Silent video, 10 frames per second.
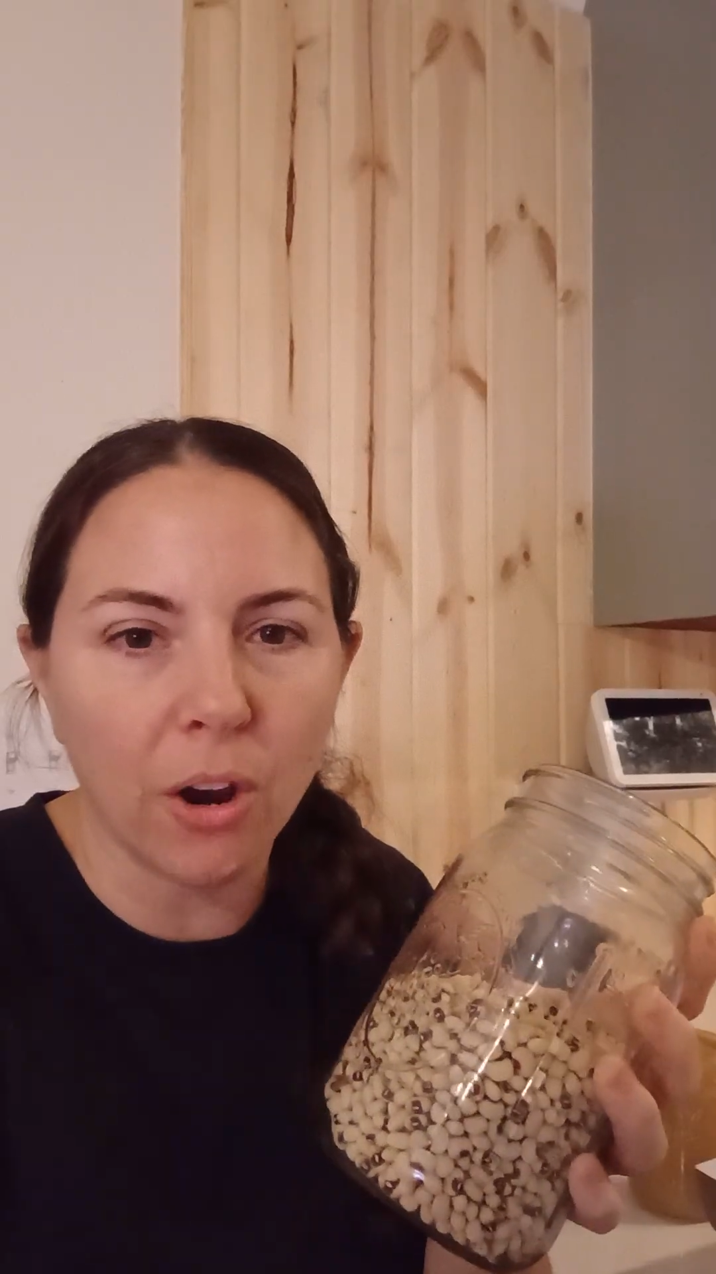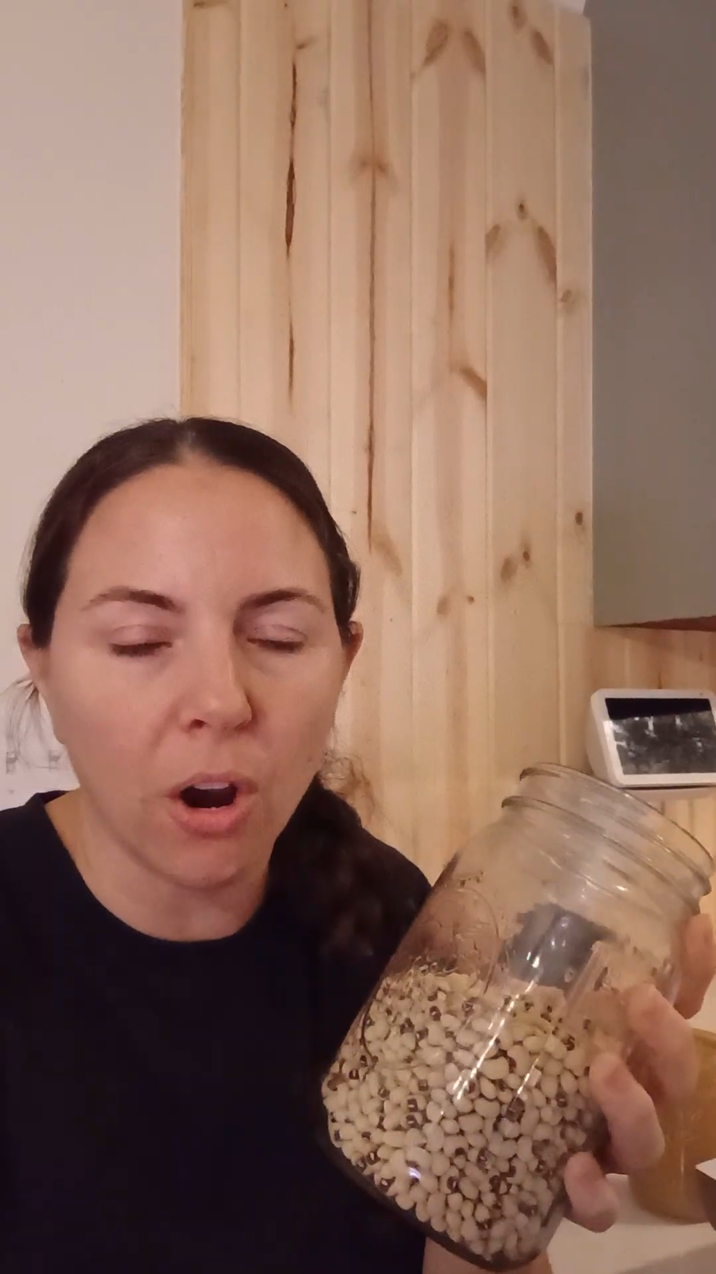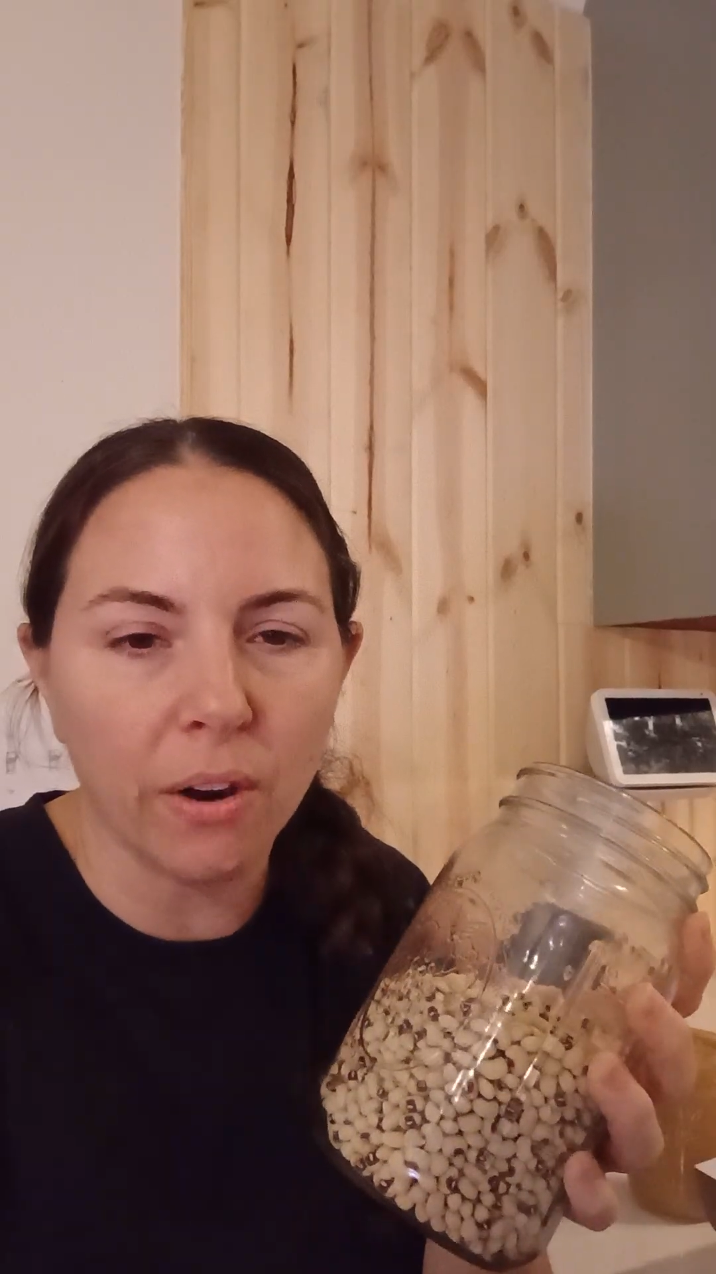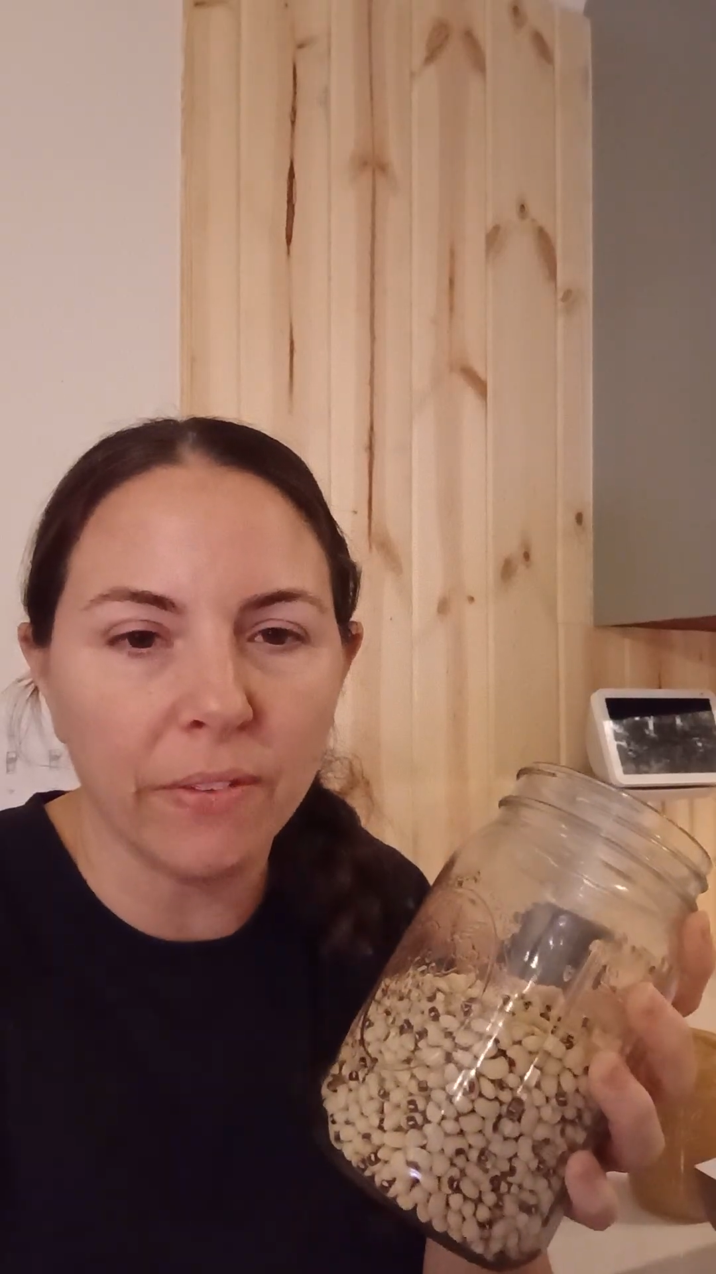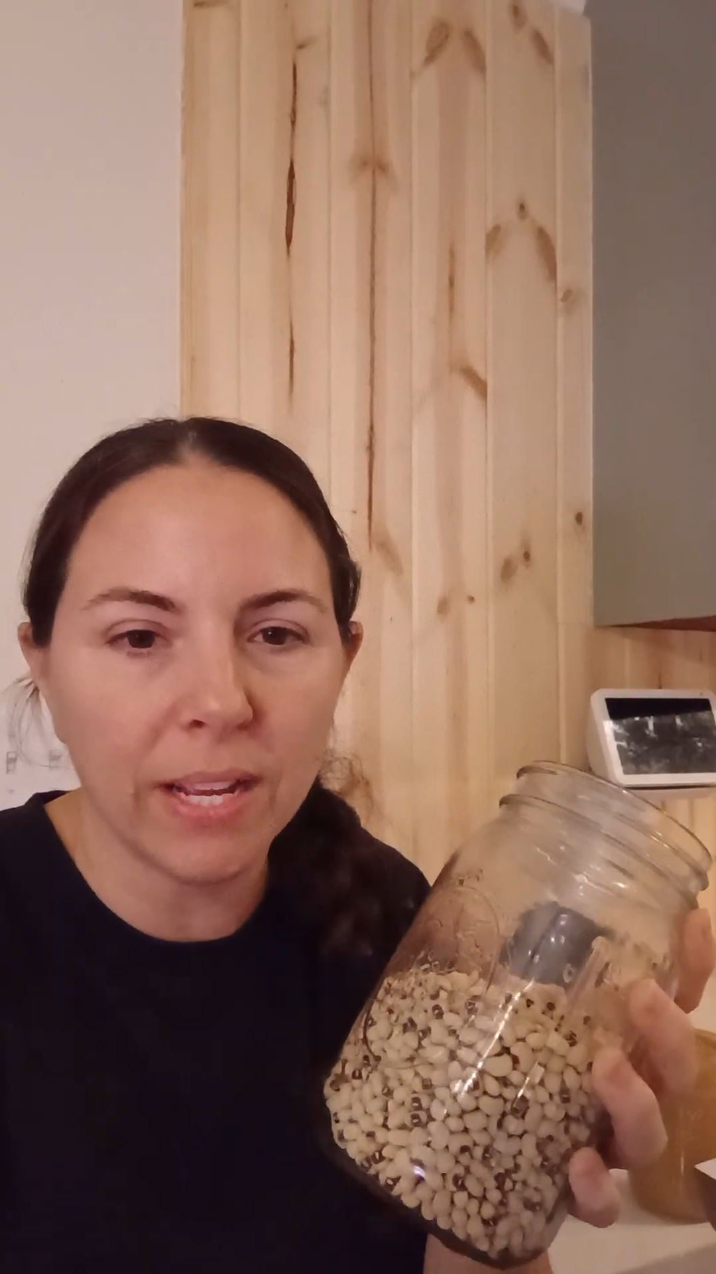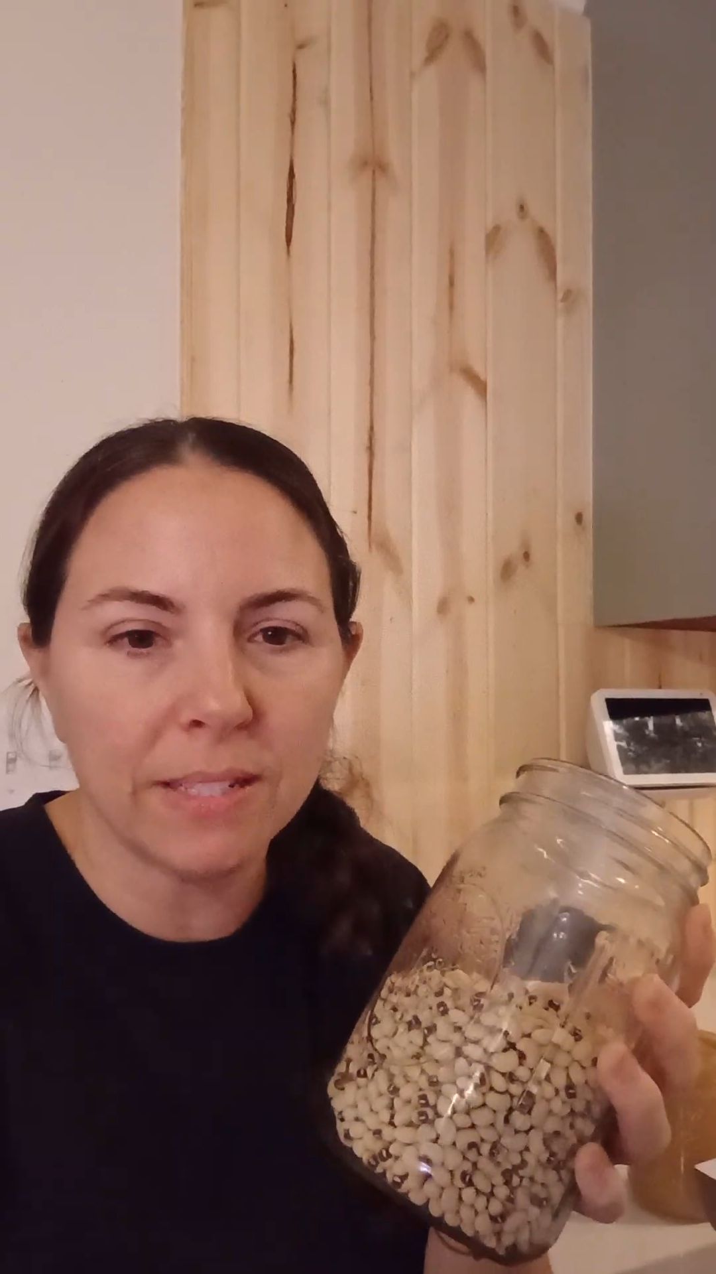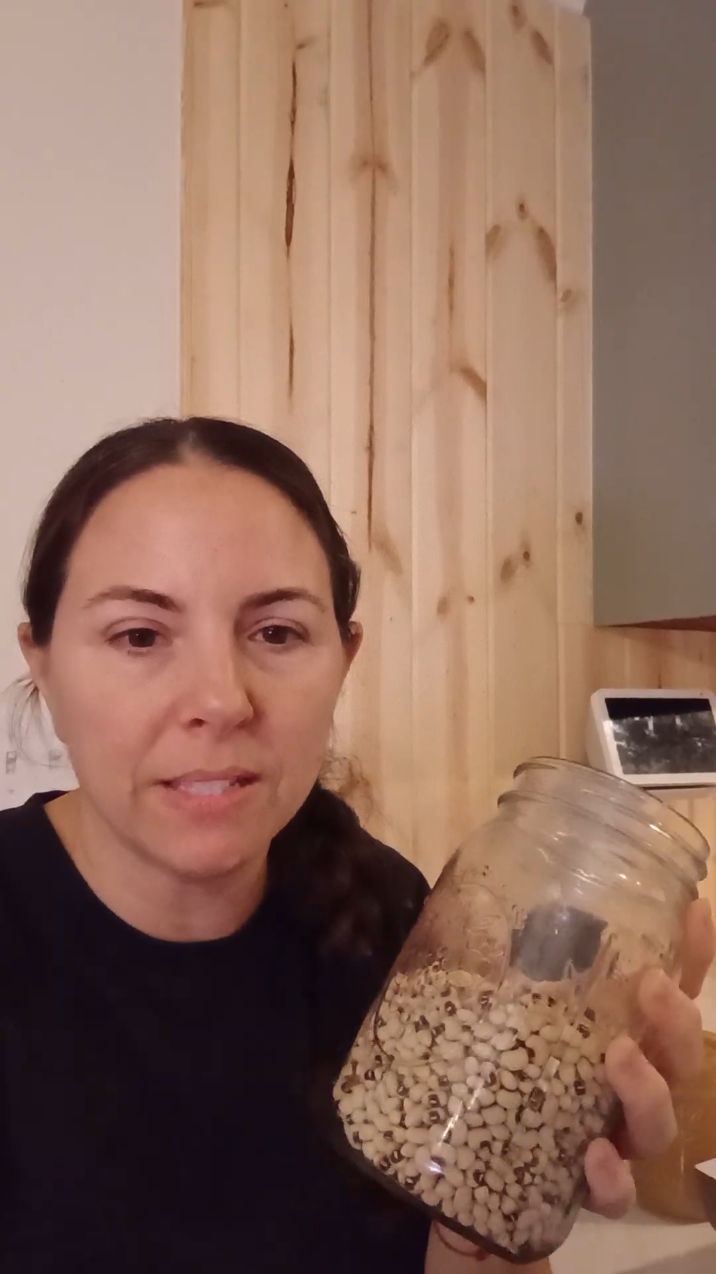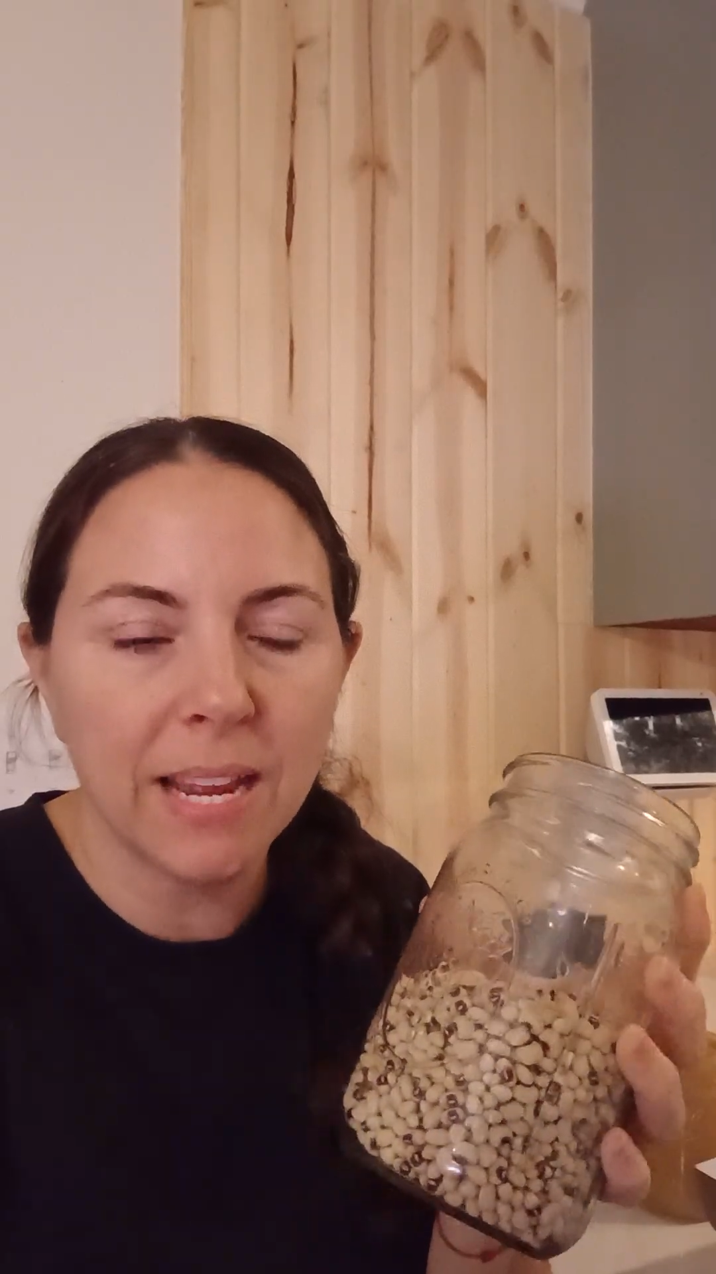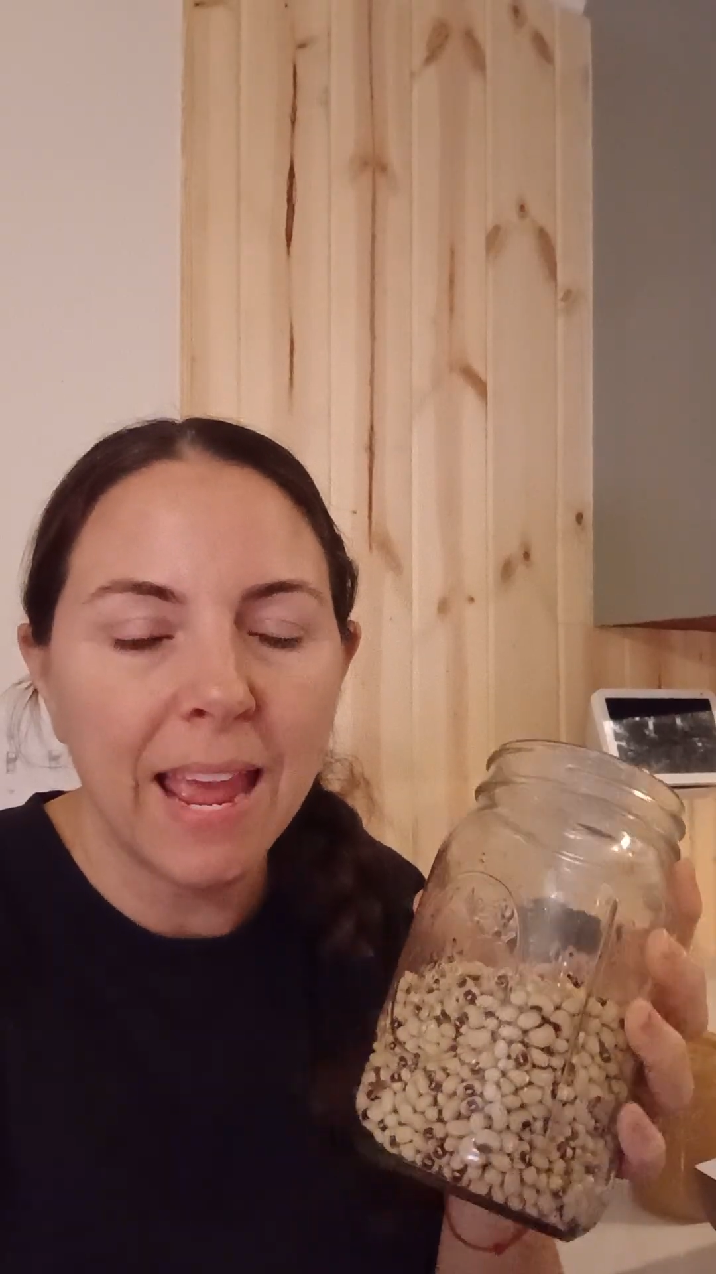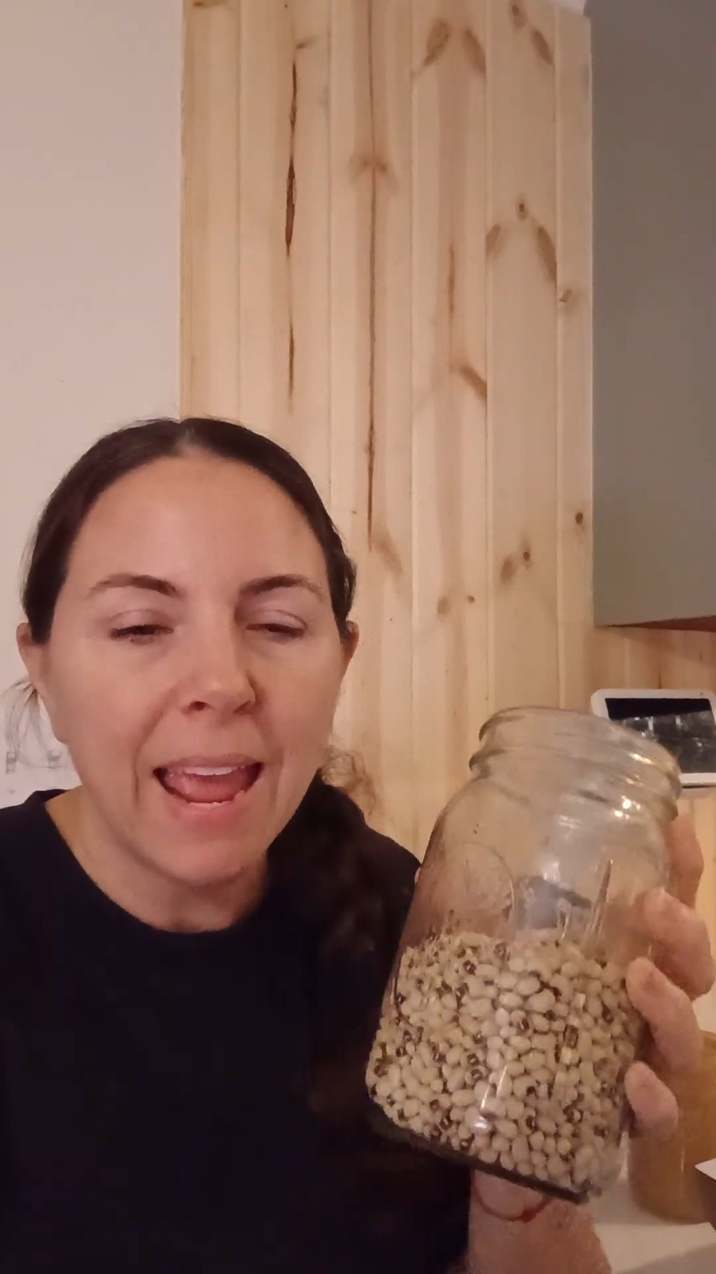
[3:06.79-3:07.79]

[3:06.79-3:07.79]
harvest.